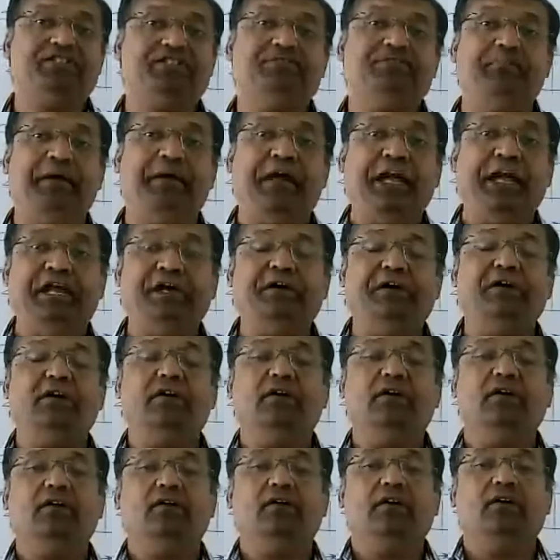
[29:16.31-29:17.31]
that body which
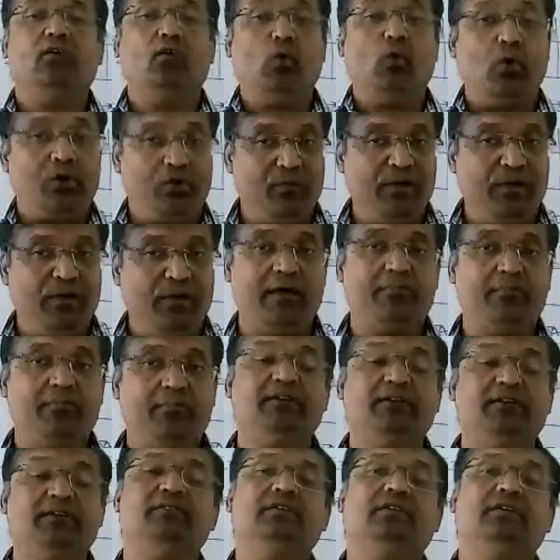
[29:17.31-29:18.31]
is made,
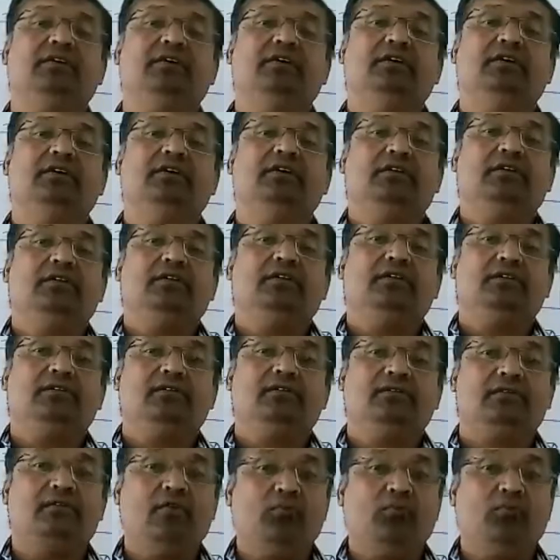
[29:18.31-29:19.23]
what will happen?